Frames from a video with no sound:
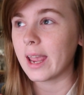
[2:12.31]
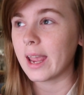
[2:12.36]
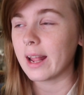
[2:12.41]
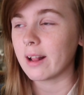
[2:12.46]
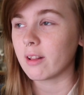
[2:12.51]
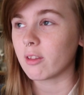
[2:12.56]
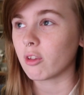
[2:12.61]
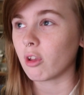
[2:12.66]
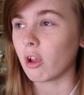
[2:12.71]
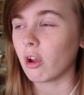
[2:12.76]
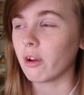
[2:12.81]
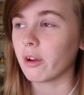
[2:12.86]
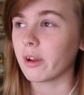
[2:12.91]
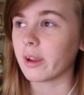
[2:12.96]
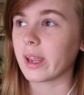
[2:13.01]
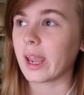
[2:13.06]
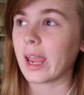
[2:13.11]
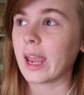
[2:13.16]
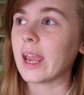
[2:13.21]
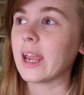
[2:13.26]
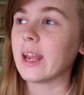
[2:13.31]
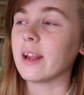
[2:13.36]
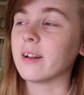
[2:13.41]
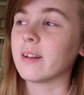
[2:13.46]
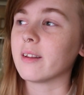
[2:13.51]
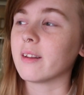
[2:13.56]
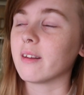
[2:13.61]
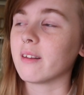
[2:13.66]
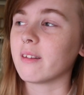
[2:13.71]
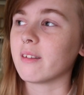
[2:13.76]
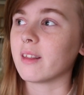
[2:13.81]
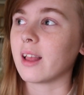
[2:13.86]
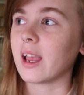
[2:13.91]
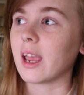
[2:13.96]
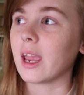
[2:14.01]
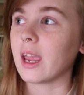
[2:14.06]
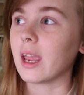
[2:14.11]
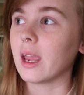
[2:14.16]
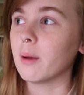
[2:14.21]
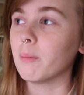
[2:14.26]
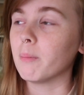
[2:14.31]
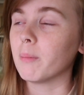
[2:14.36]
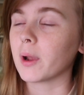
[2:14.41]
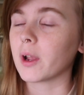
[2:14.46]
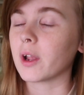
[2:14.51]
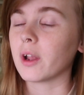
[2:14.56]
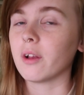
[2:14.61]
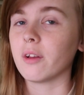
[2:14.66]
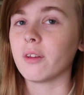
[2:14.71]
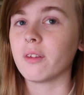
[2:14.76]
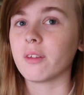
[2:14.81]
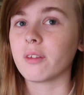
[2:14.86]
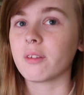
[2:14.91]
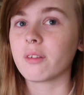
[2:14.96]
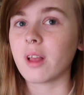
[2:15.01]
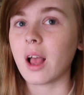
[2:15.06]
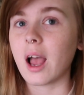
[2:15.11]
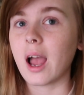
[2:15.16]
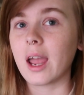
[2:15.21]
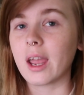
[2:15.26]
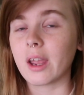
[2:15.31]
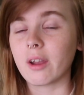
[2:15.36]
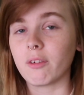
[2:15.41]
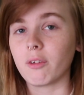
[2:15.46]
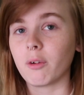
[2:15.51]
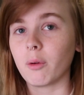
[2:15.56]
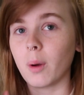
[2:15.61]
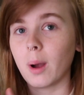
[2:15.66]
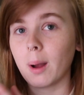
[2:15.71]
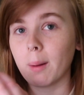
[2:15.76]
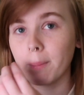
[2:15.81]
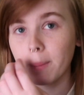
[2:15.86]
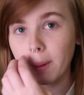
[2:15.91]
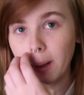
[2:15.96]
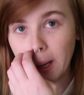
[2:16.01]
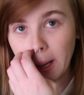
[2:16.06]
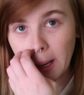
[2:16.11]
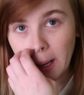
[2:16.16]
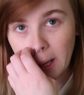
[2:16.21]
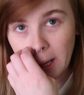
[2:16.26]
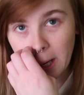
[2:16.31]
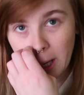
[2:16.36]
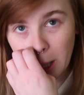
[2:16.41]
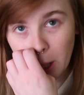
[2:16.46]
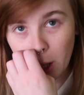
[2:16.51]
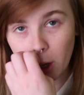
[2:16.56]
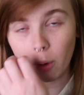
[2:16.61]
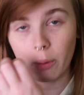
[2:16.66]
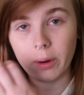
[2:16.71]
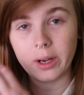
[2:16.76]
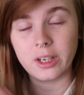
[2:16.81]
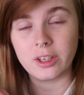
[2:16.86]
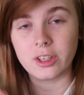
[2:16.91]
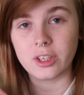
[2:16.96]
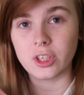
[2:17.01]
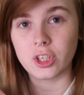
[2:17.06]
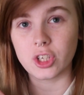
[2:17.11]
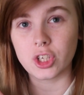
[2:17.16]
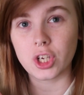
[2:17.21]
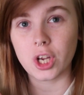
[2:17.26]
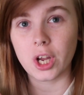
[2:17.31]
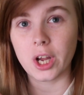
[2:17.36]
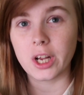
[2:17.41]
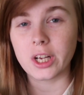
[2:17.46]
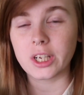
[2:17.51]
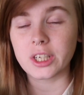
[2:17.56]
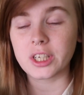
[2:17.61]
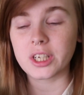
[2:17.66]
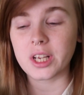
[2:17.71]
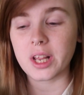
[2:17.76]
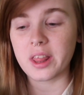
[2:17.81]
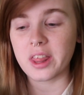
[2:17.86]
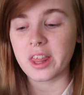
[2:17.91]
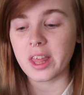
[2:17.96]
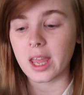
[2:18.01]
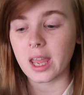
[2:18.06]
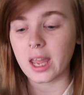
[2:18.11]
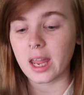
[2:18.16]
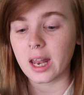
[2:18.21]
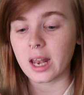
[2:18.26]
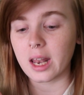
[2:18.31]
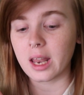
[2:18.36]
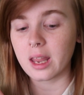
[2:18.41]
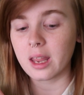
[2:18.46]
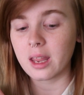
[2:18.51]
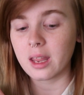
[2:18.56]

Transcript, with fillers: it's okay to say, because I grew up going to church, that